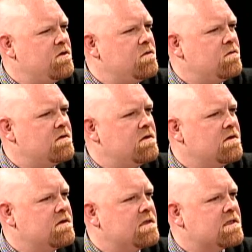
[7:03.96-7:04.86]
you
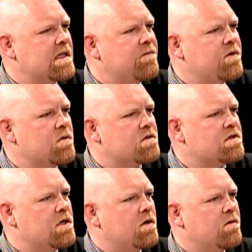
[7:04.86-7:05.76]
just let
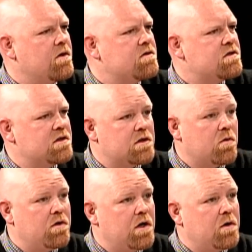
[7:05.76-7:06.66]
viewers know, those that
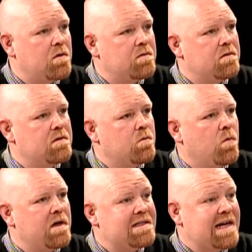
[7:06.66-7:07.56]
don't know
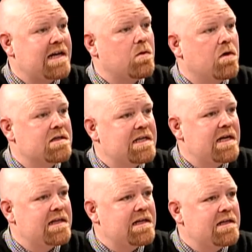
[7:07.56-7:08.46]
exactly where it's
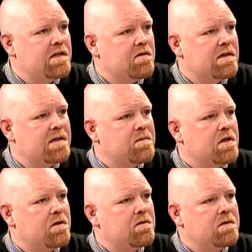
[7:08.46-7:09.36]
at, that, let them
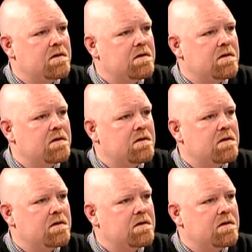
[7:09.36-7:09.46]
know?